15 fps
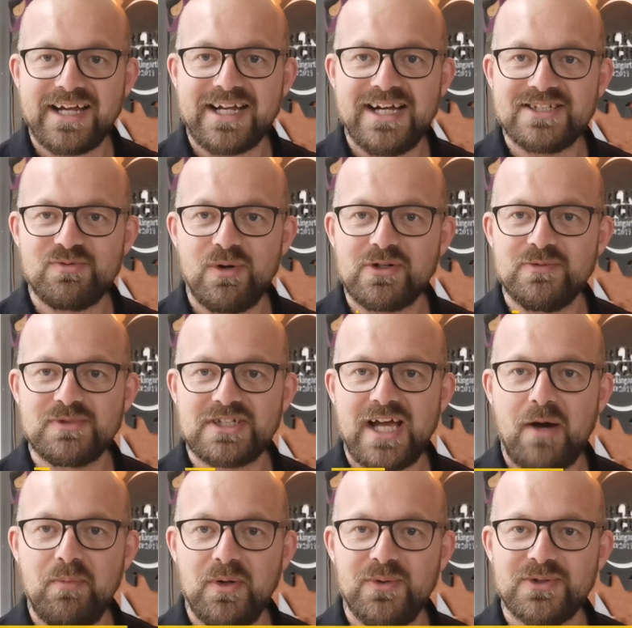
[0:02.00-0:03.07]
Hi guys, welcome to
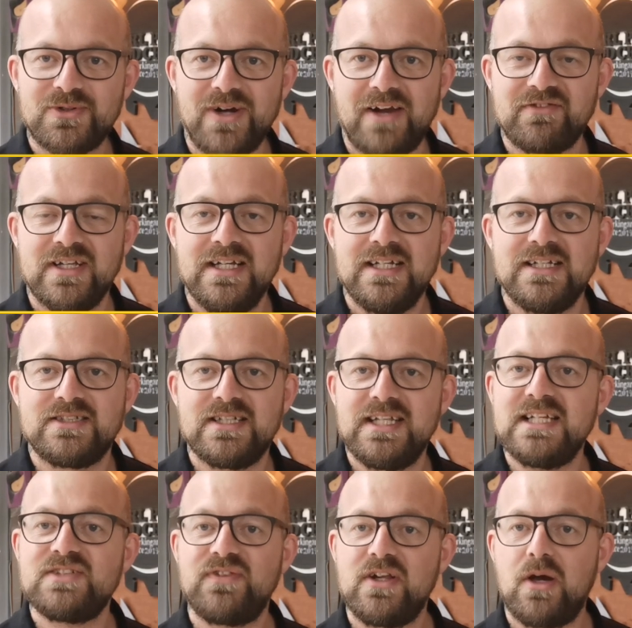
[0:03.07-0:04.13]
Karlpope Woodcraft. In
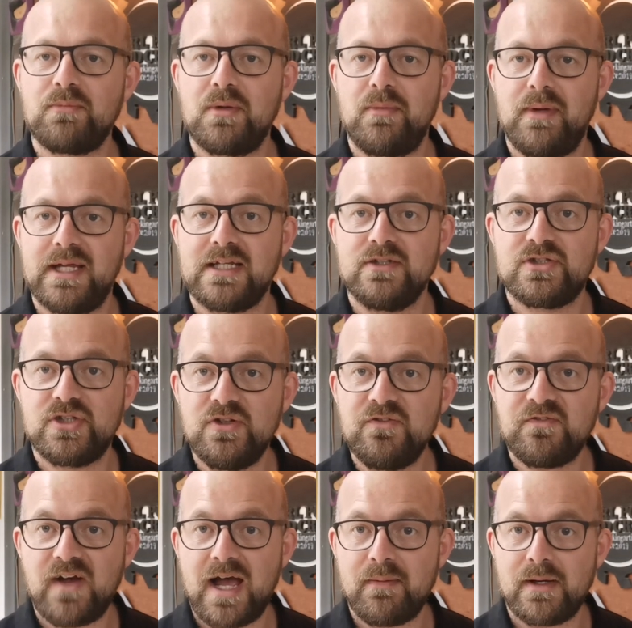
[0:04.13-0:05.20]
today's video I'm going to be making
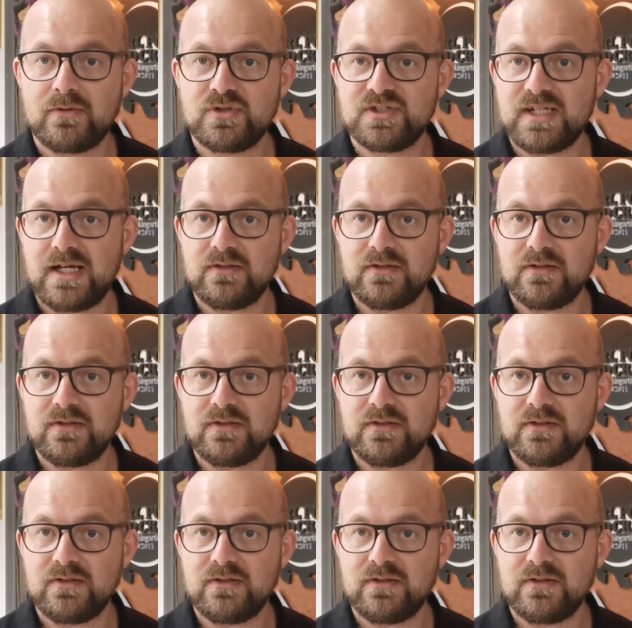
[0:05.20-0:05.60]
two farmhouse